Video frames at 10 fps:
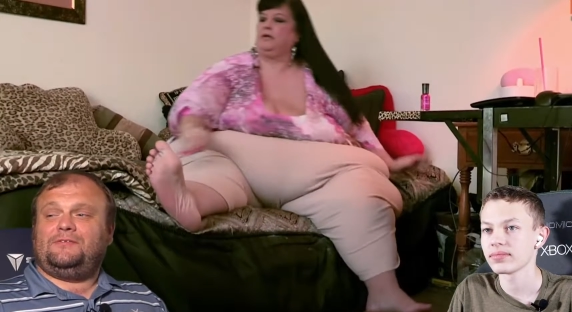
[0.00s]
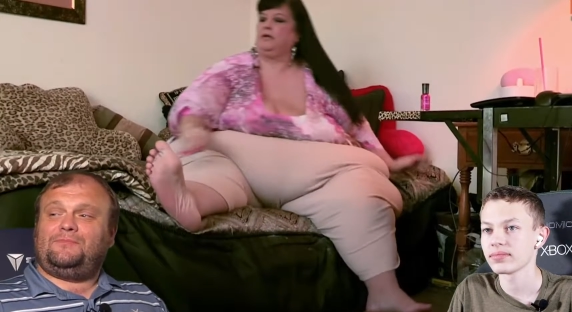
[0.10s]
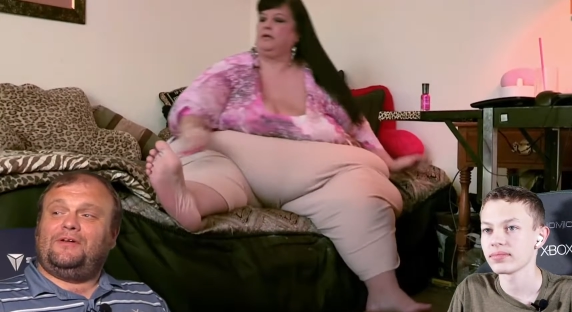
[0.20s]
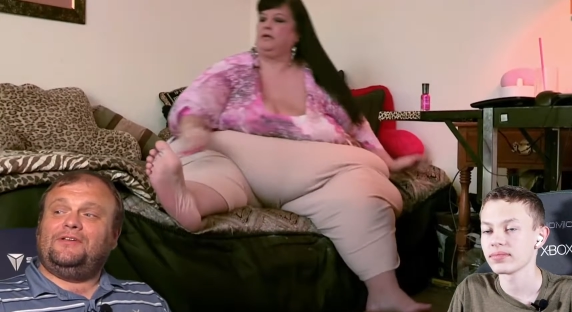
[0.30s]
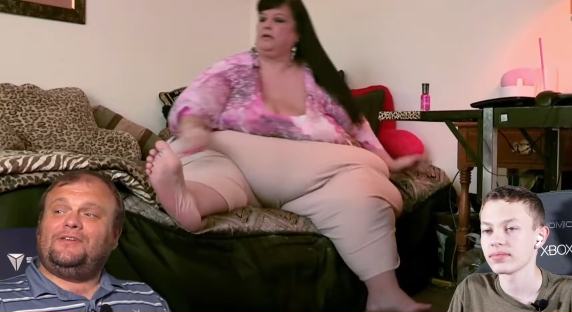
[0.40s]

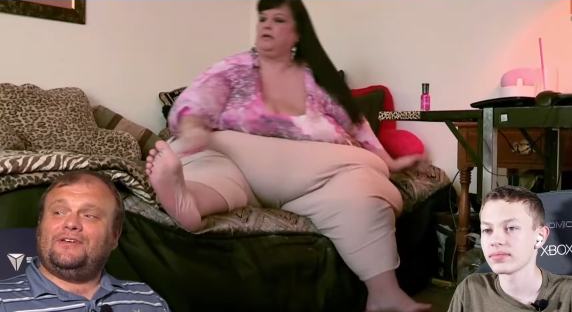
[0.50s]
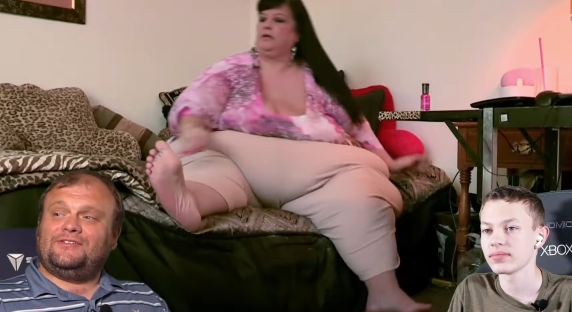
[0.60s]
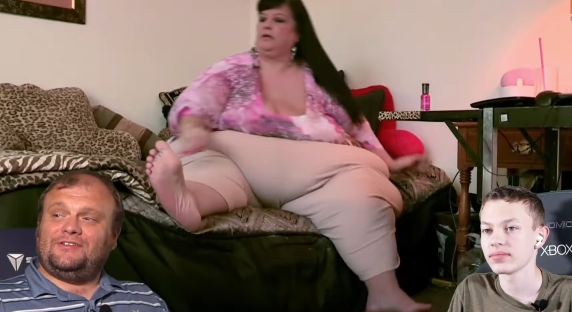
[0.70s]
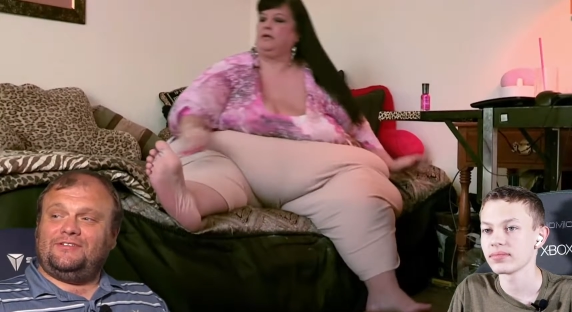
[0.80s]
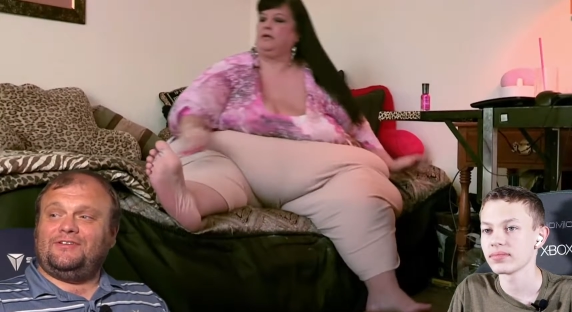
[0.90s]
Speaker 1: Probably because
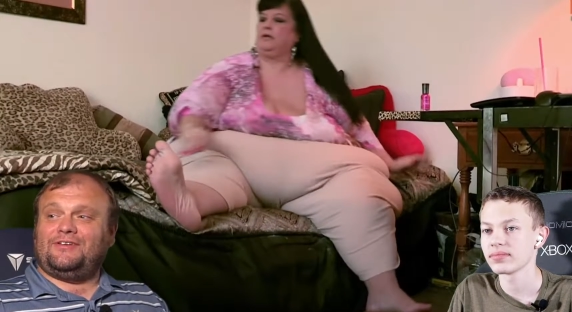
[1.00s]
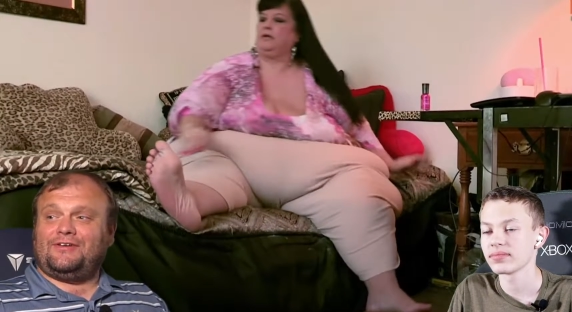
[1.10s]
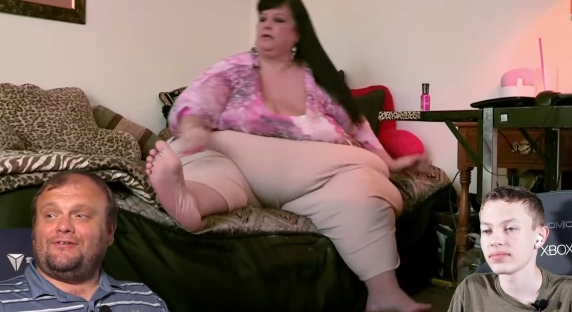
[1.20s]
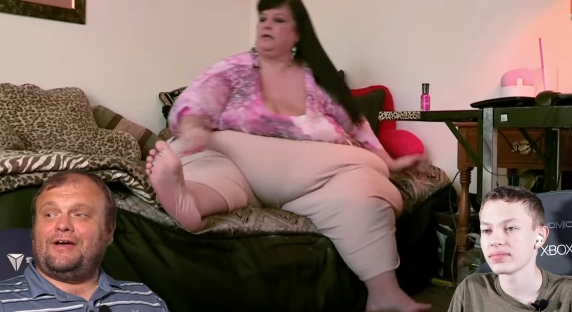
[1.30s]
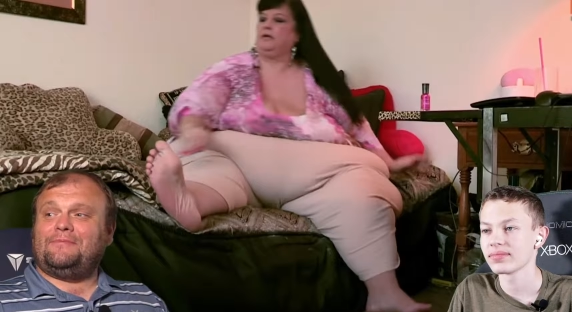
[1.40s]
she took a
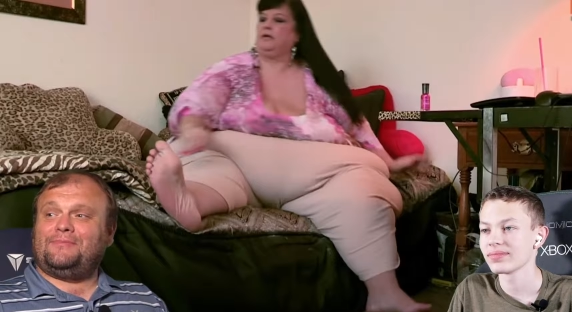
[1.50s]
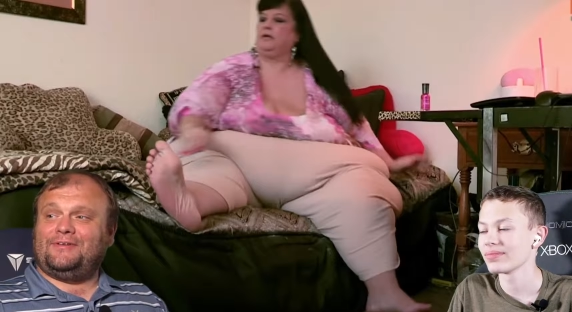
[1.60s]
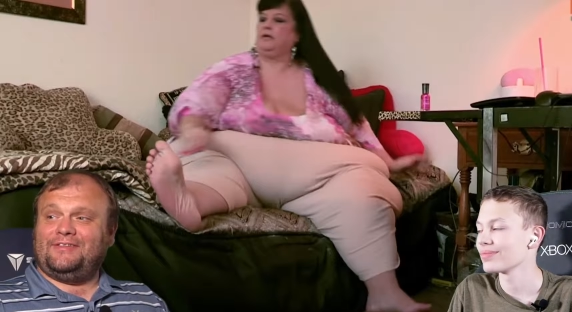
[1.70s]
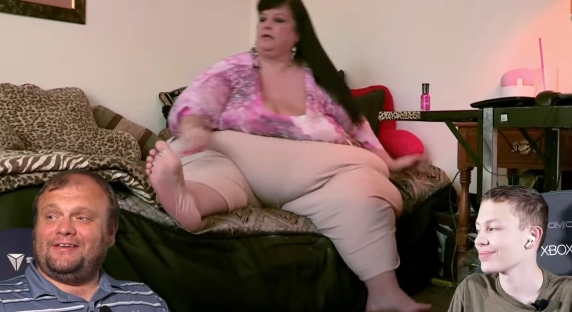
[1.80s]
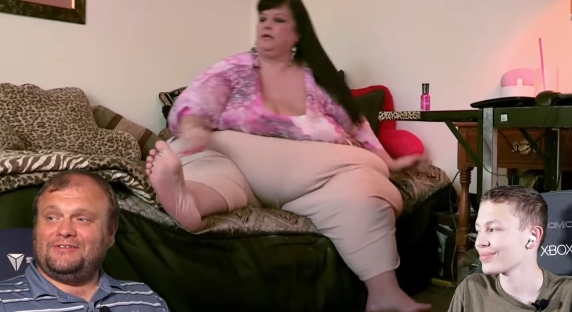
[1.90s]
crap,
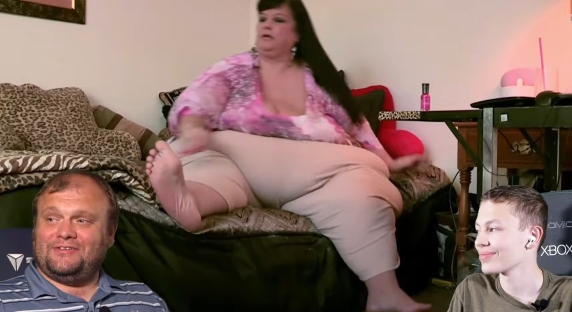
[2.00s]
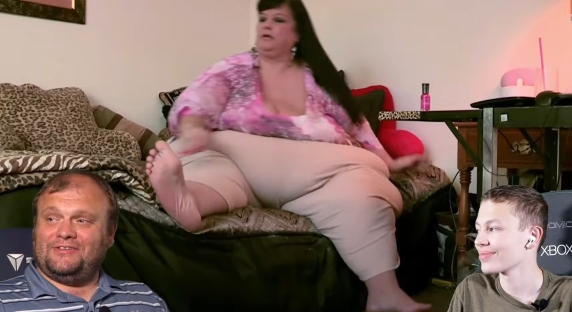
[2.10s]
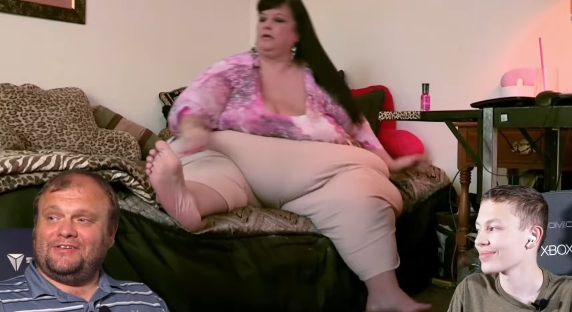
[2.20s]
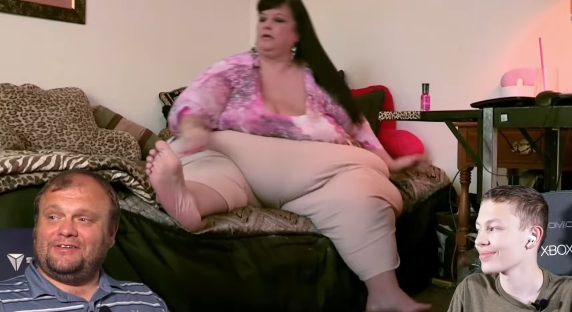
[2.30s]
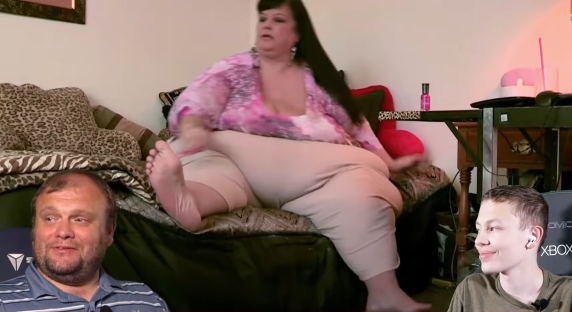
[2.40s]
and that's just
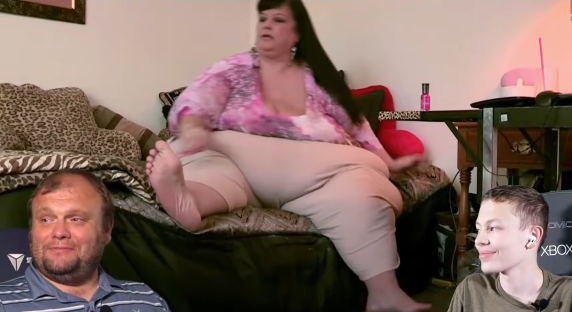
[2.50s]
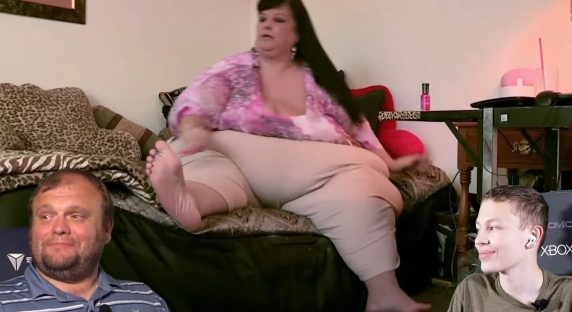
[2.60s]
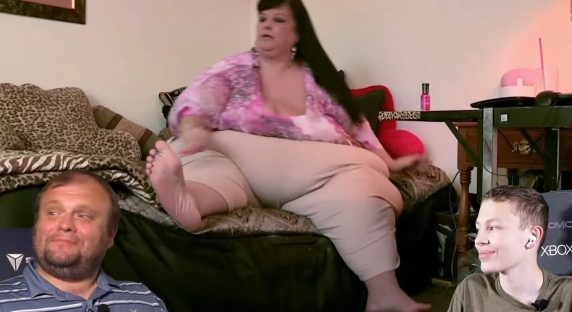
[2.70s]
like her